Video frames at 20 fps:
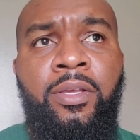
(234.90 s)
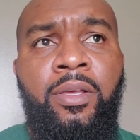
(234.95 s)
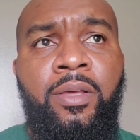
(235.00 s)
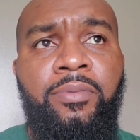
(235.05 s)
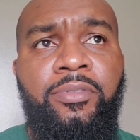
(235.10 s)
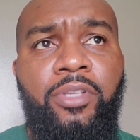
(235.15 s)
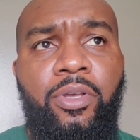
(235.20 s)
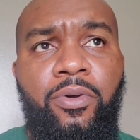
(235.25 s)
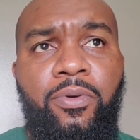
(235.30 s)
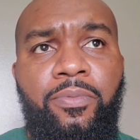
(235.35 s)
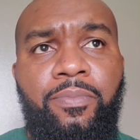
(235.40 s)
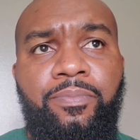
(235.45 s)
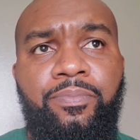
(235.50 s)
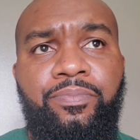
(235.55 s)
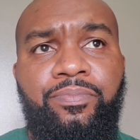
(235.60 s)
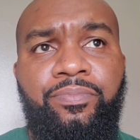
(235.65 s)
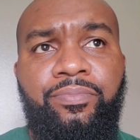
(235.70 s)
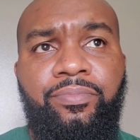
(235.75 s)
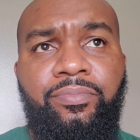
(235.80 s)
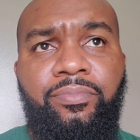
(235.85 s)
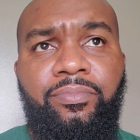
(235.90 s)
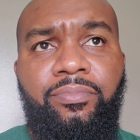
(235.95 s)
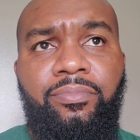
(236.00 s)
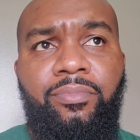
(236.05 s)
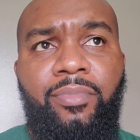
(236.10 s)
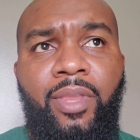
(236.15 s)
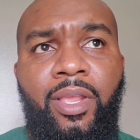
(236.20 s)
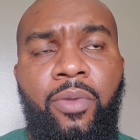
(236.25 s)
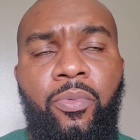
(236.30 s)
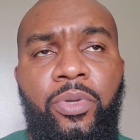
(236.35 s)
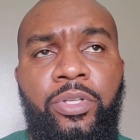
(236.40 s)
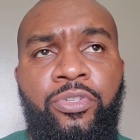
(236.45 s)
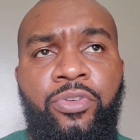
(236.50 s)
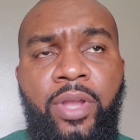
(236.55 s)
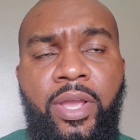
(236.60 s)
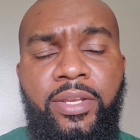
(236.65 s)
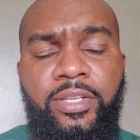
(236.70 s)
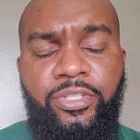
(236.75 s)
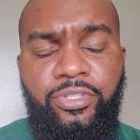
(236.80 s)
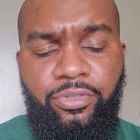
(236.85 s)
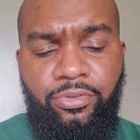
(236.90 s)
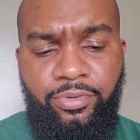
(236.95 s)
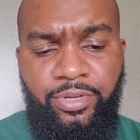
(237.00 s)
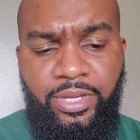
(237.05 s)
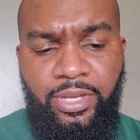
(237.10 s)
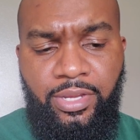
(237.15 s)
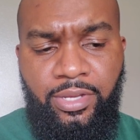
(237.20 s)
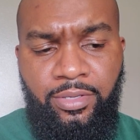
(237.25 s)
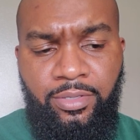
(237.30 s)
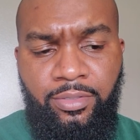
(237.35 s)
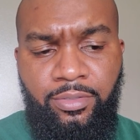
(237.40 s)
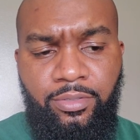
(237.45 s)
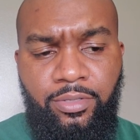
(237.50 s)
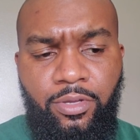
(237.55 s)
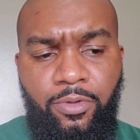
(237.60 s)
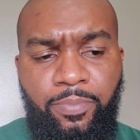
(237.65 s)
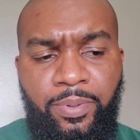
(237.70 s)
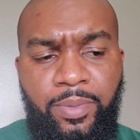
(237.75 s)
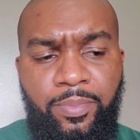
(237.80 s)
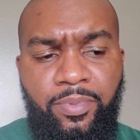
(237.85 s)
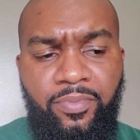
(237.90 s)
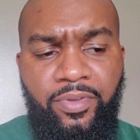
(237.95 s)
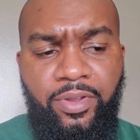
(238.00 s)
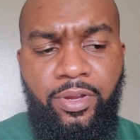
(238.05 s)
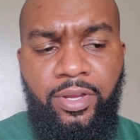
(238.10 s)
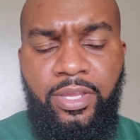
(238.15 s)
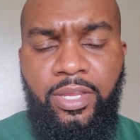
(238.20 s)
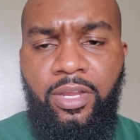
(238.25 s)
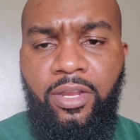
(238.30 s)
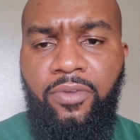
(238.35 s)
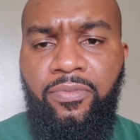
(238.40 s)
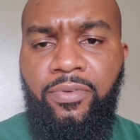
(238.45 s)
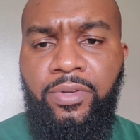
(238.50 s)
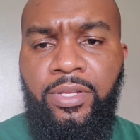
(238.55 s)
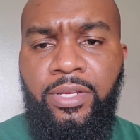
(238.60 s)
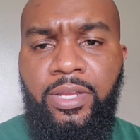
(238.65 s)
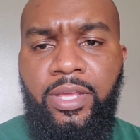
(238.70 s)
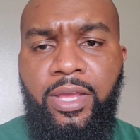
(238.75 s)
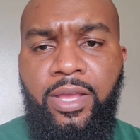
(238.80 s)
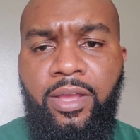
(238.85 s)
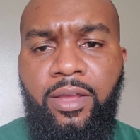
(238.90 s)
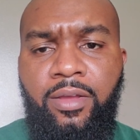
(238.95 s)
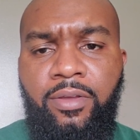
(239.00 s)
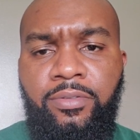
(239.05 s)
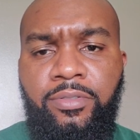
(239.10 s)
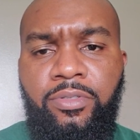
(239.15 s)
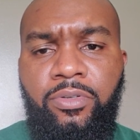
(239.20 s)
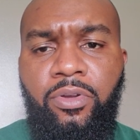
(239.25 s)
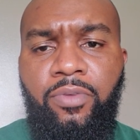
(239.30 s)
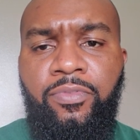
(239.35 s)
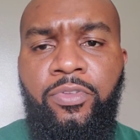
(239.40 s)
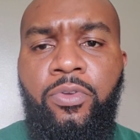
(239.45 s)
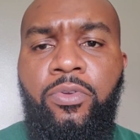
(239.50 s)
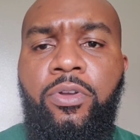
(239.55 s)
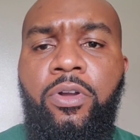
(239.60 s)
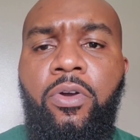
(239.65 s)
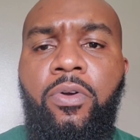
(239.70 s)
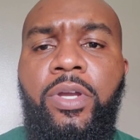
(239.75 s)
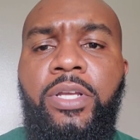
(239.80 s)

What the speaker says: So we're trying to screen, people very carefully now. So if you go